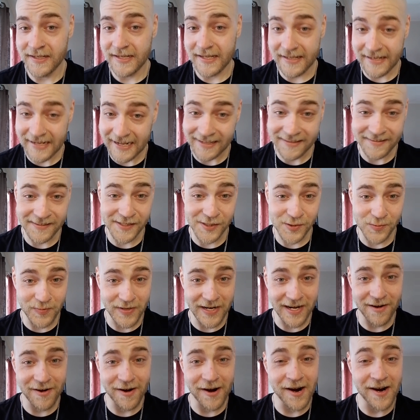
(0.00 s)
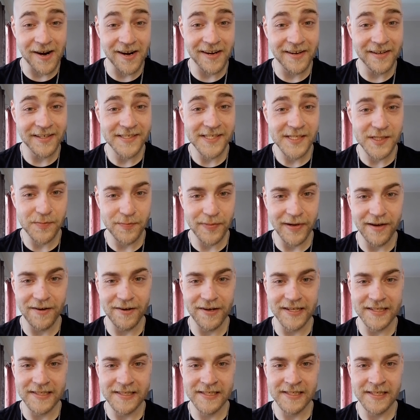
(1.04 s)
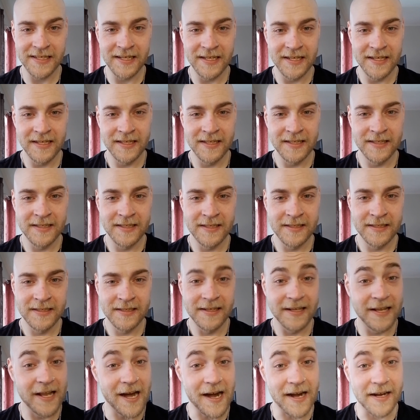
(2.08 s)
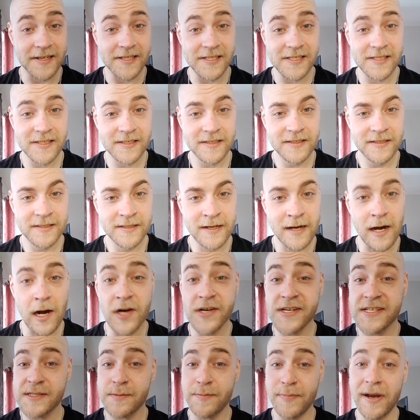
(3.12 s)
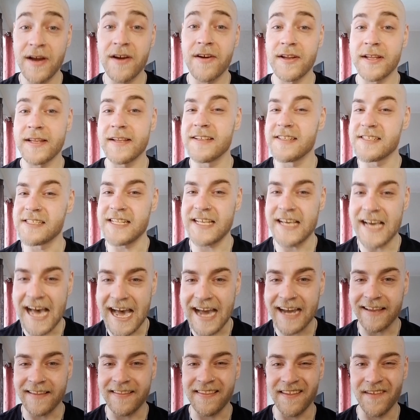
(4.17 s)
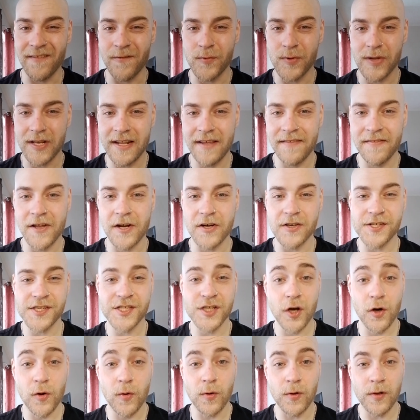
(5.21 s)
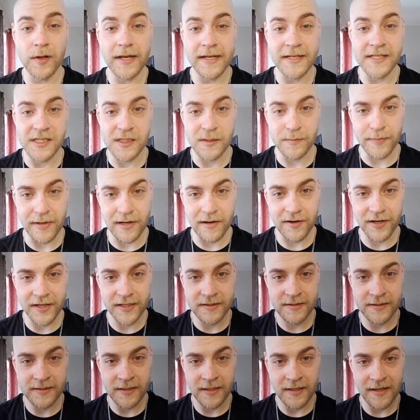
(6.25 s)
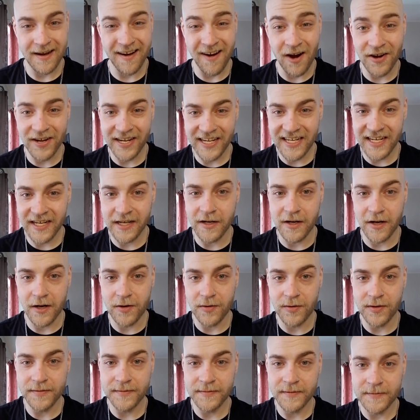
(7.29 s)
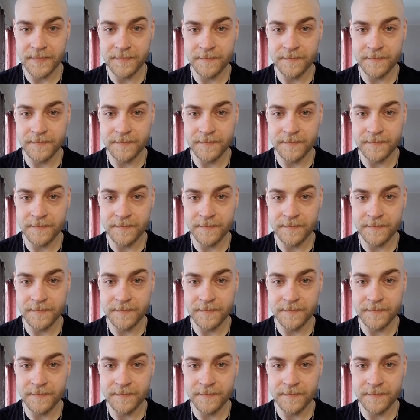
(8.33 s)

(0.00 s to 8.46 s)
And that is where our spirit lies. Our spirit is the active within our soul and spirit, our ego,